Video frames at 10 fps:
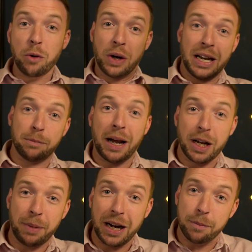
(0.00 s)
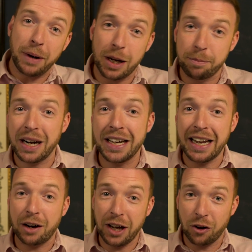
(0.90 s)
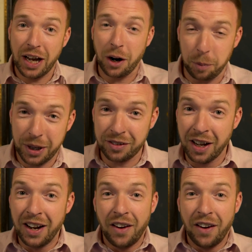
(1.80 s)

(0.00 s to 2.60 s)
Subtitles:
click ballot now, because